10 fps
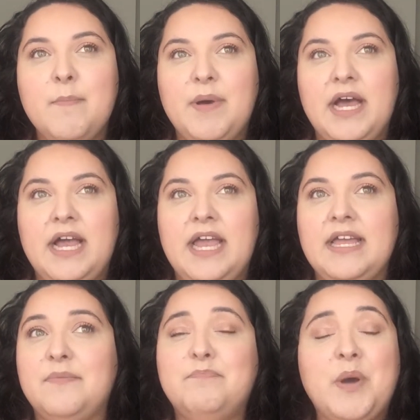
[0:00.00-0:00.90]
but
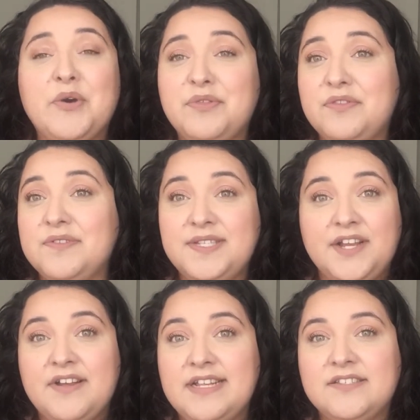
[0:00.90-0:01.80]
both
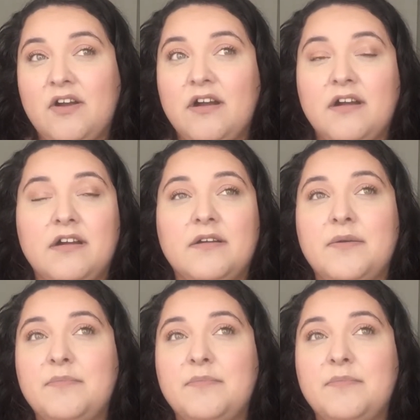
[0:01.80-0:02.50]
series are